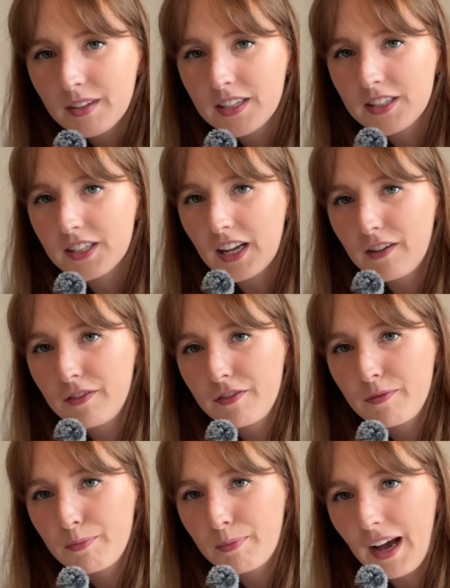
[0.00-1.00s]

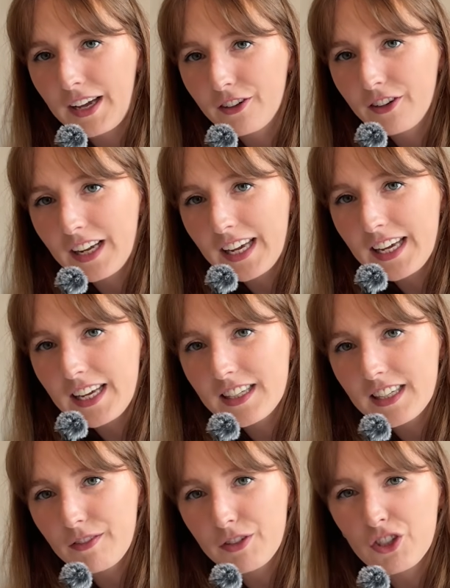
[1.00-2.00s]
self patterny,
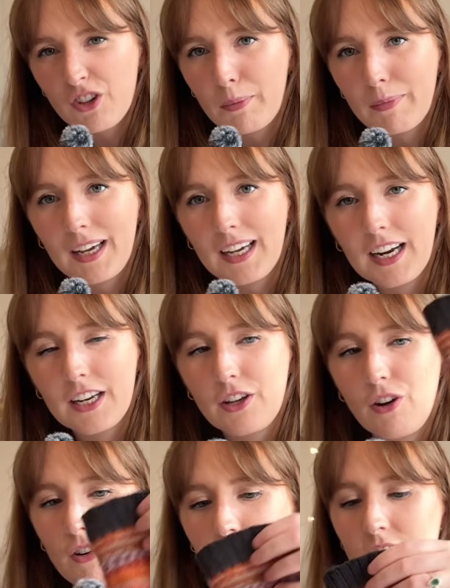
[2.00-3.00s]
self striping kind of
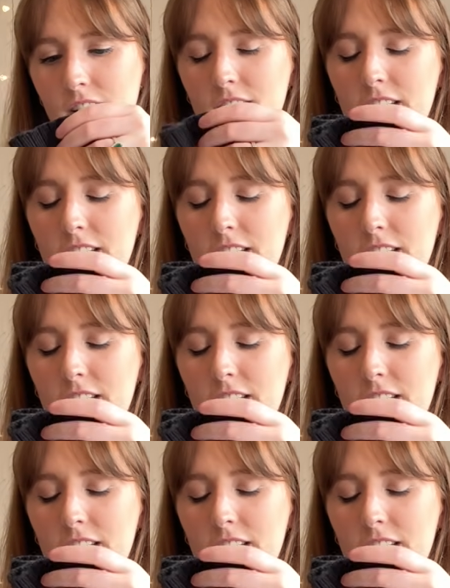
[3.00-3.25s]
yarn.